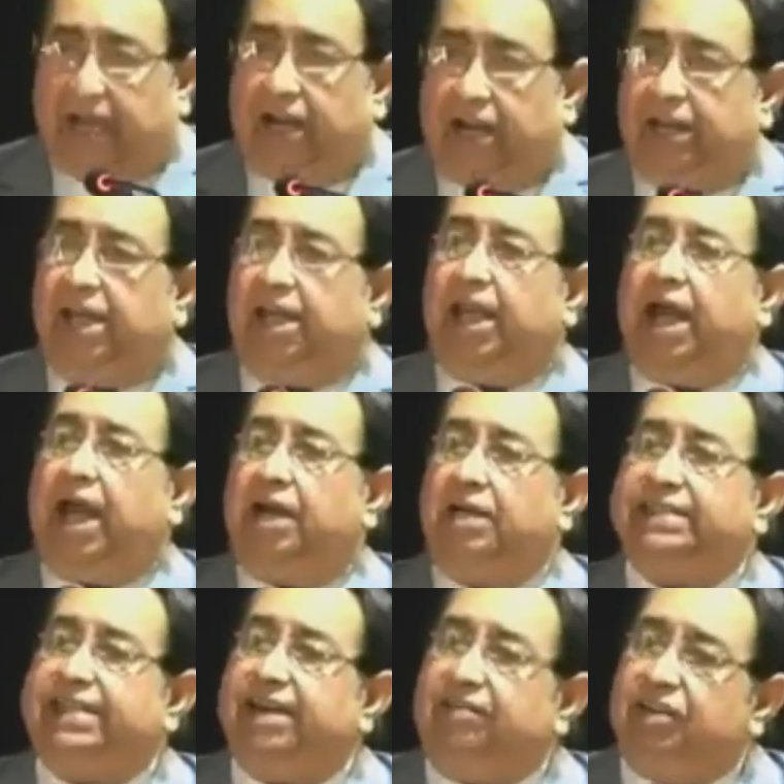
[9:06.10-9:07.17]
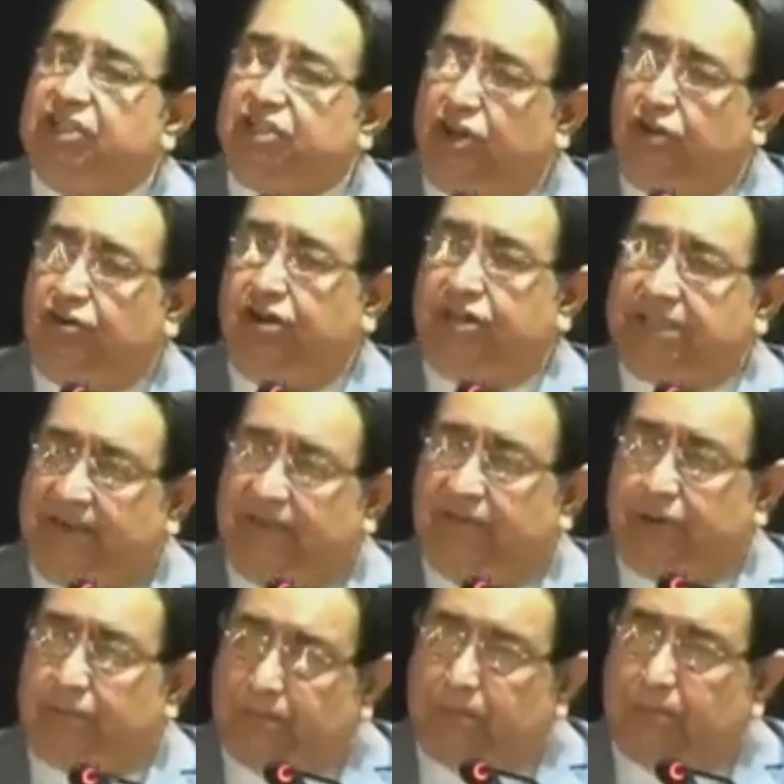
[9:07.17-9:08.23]
There he had seven
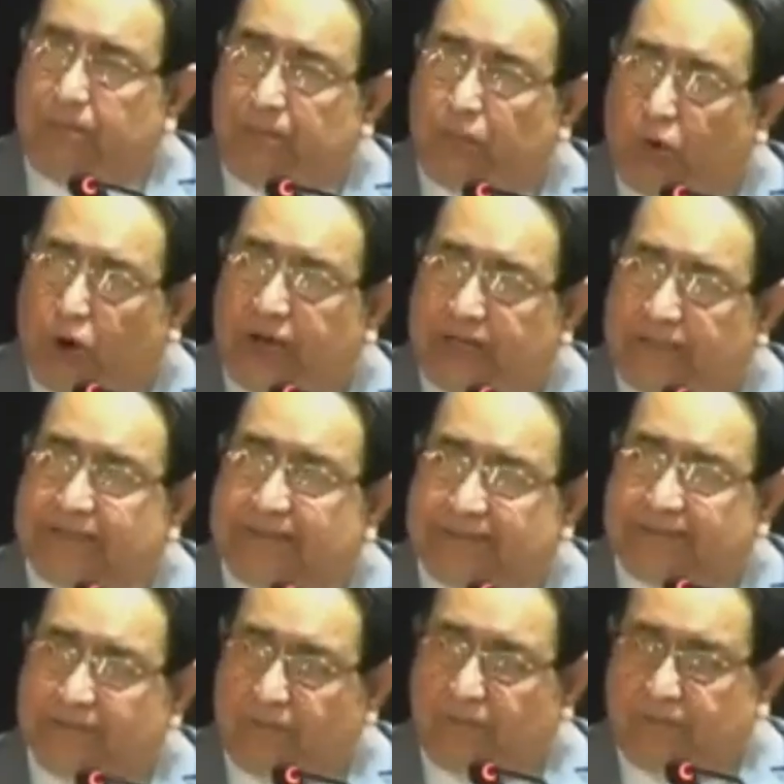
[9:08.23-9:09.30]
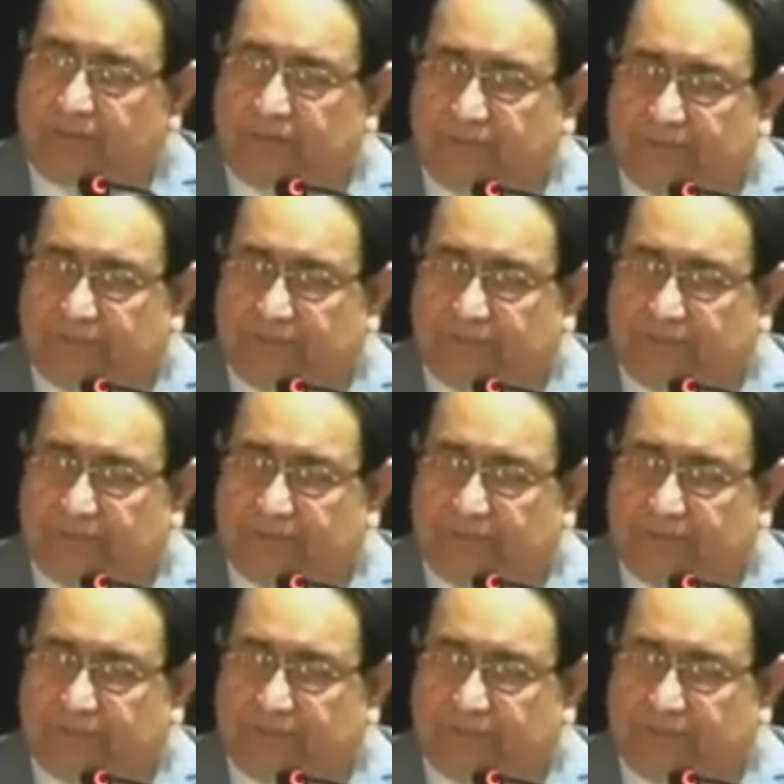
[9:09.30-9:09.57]
boys.